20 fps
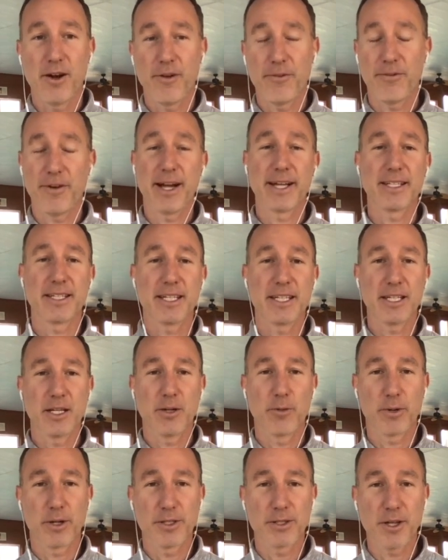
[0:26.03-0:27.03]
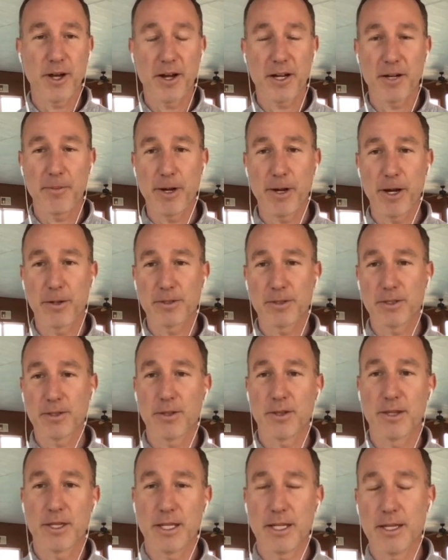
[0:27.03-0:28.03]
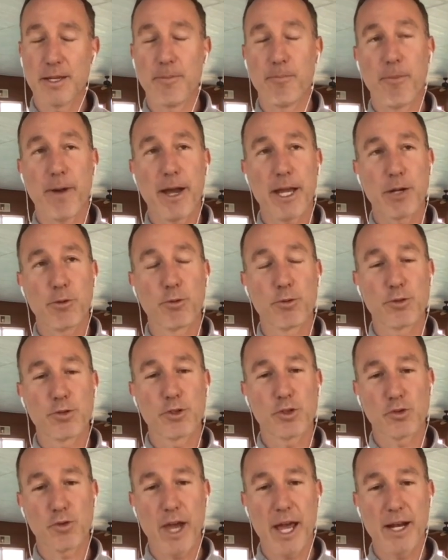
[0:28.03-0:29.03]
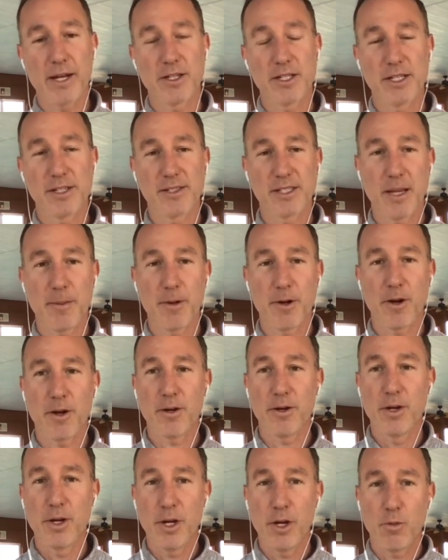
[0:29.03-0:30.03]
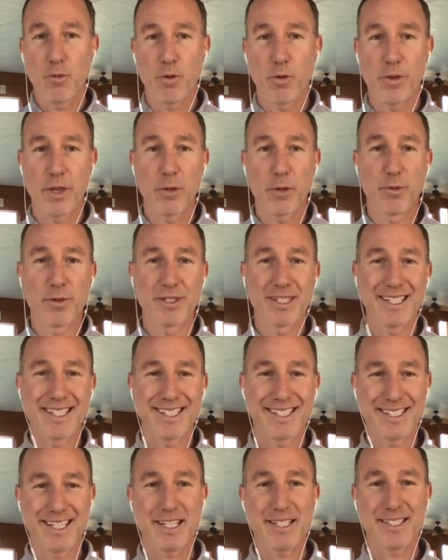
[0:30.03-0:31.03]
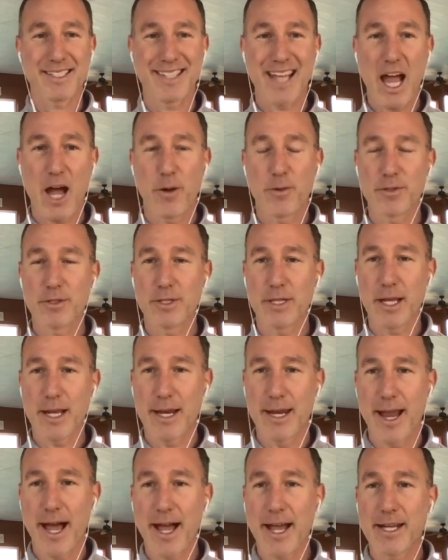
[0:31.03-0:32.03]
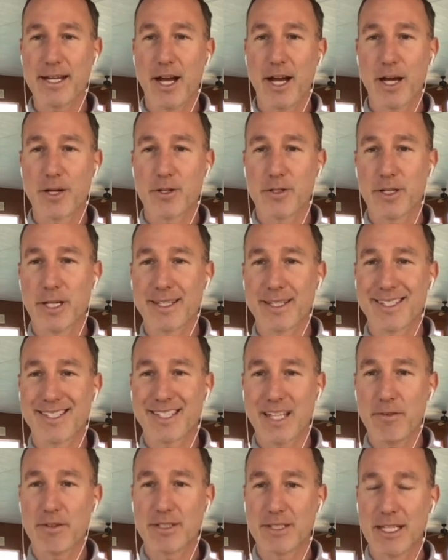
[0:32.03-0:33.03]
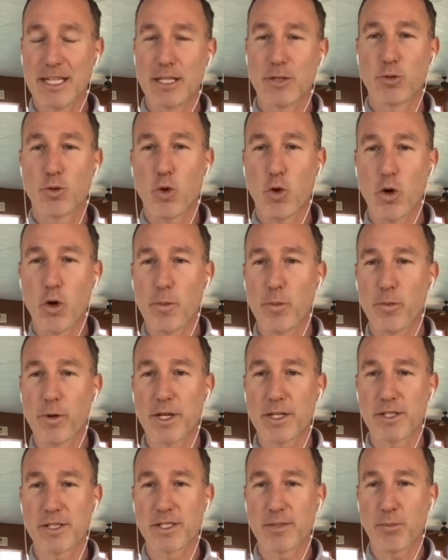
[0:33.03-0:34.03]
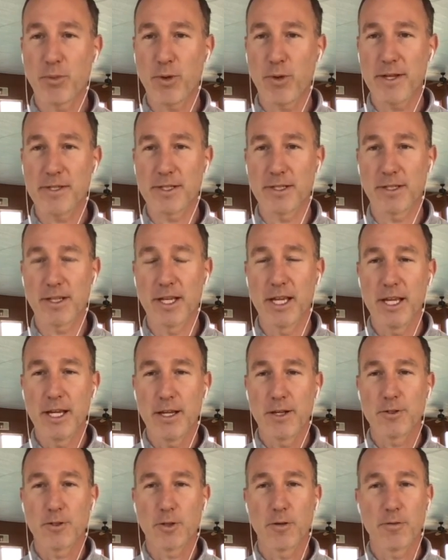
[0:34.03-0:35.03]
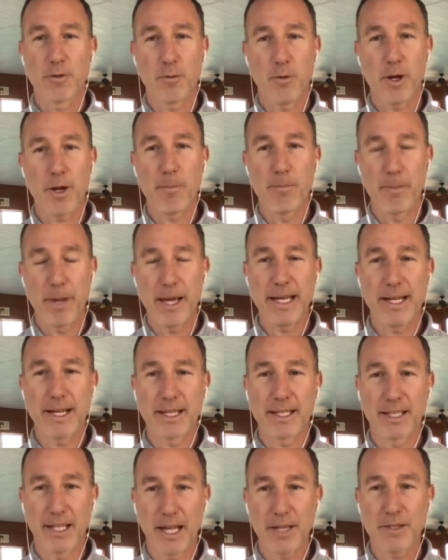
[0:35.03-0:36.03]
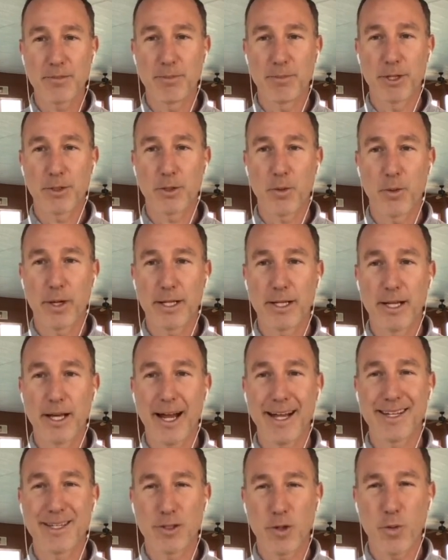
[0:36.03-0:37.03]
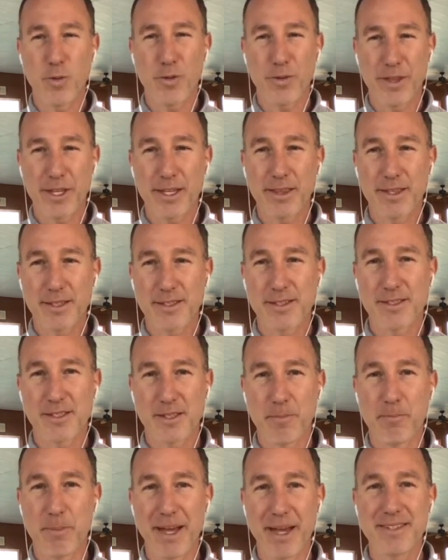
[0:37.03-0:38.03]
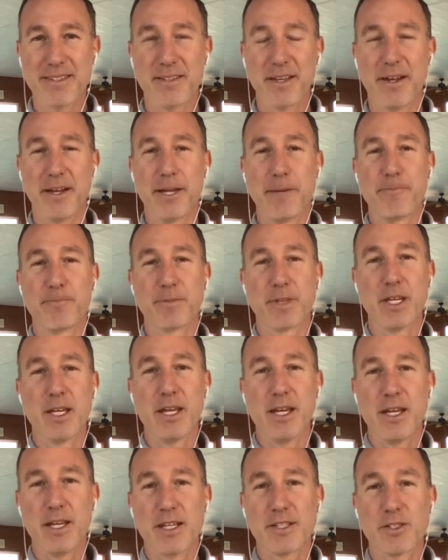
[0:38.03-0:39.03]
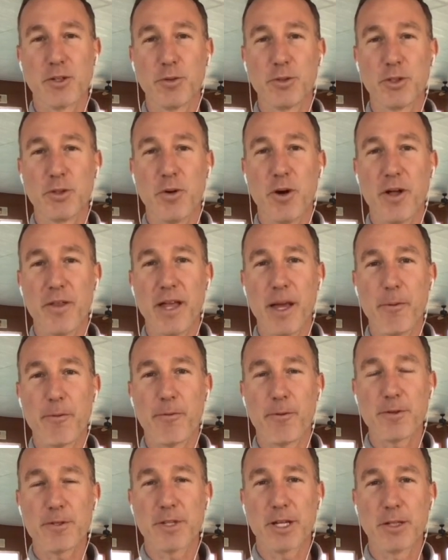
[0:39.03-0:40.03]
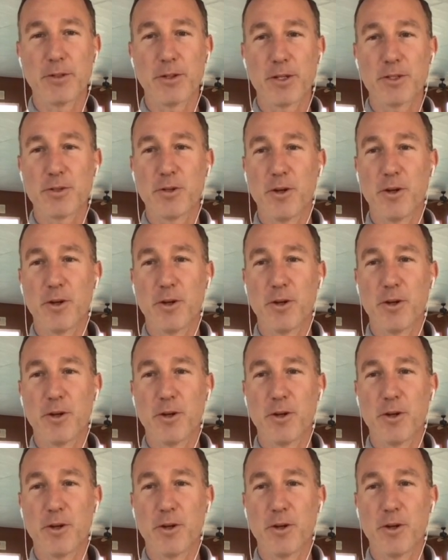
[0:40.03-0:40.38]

Finally, we're going to talk about the MicroStrategy seminar where there was 6,917 corporations present. So if you want to bet against Bitcoin, I don't think this is the best time. So we'll do all that, but first take a look at what's